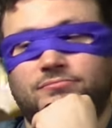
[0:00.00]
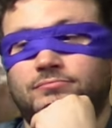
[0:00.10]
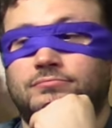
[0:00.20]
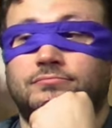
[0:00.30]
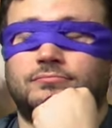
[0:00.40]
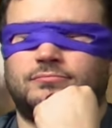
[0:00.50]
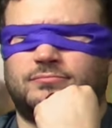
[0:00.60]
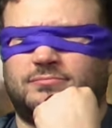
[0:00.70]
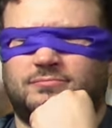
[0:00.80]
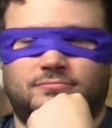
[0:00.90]

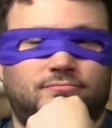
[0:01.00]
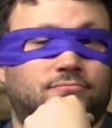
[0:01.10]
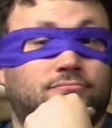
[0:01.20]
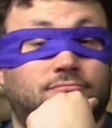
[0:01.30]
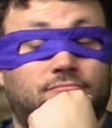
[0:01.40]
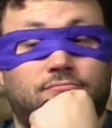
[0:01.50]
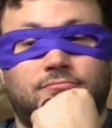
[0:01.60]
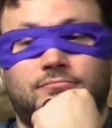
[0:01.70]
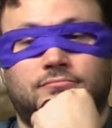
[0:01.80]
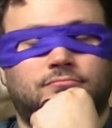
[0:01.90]

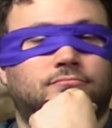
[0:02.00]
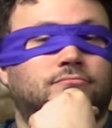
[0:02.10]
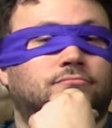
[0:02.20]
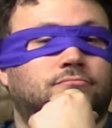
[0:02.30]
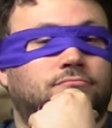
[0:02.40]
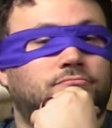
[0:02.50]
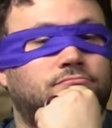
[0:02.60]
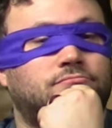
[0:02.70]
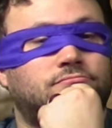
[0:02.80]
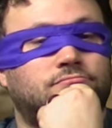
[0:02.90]

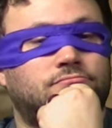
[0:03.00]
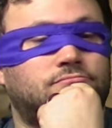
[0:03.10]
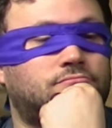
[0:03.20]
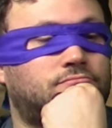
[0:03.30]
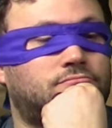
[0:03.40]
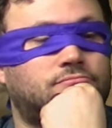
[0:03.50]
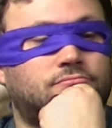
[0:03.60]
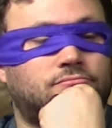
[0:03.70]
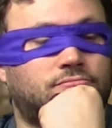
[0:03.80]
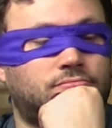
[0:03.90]

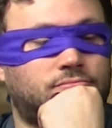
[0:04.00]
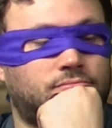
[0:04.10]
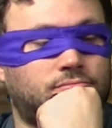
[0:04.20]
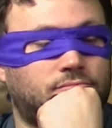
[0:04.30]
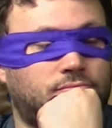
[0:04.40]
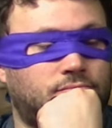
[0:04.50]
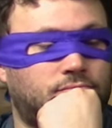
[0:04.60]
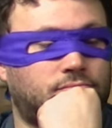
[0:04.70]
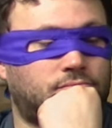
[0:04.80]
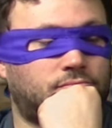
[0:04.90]

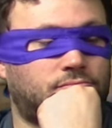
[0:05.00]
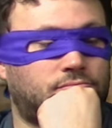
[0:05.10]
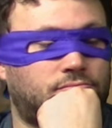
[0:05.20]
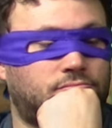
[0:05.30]
The person shown says nothing.